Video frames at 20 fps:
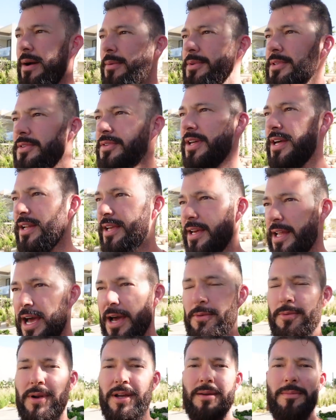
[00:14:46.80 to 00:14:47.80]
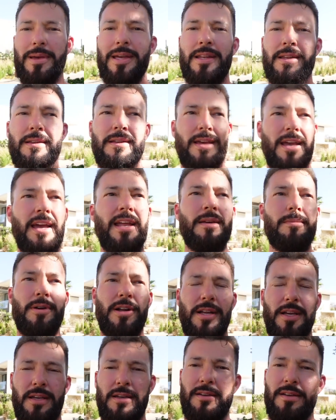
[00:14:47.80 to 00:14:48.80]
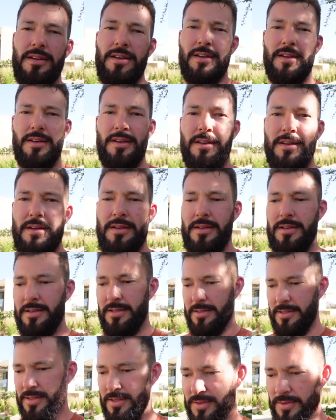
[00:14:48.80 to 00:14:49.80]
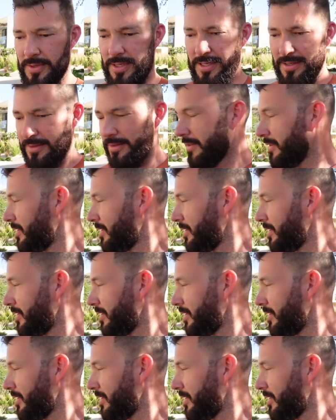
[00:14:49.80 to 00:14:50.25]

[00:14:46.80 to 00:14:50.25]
I would do that again. I recommend anybody ten out of ten to do it.